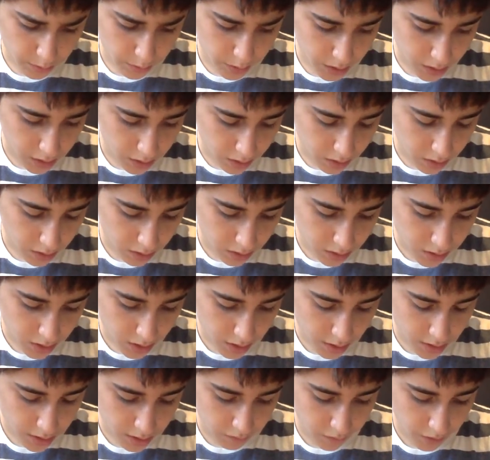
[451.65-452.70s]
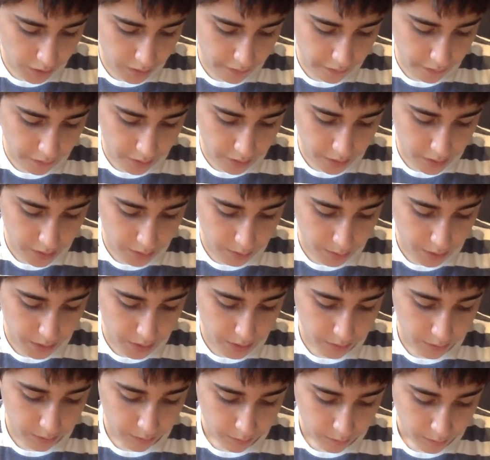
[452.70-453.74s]
when he noticed that his right foot is bare.
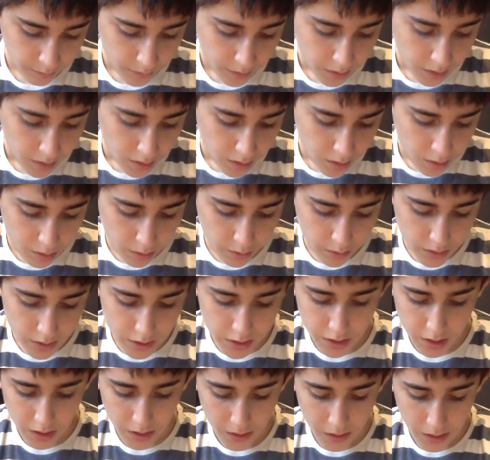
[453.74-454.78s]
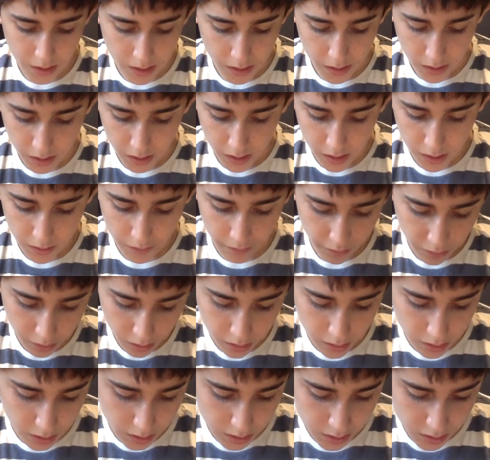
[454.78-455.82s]
Who has taken it? He
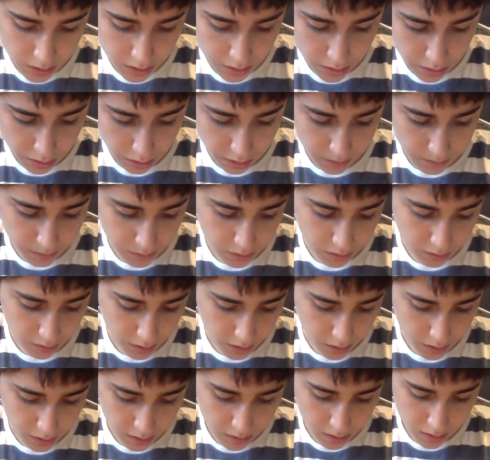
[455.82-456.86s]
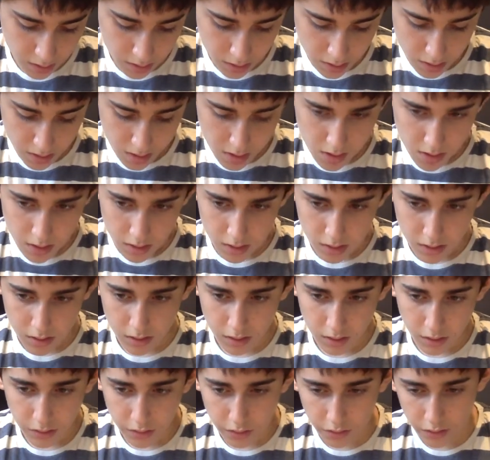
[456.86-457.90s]
roared as he stormed through
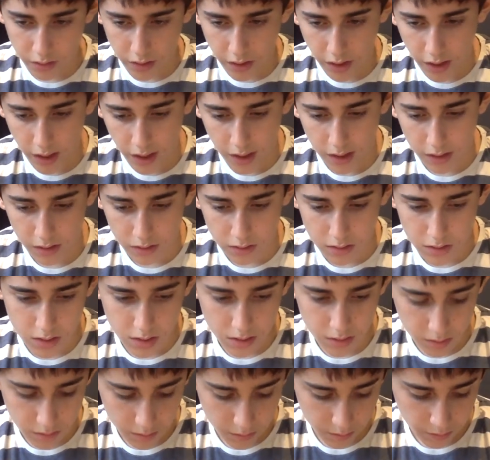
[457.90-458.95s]
the house.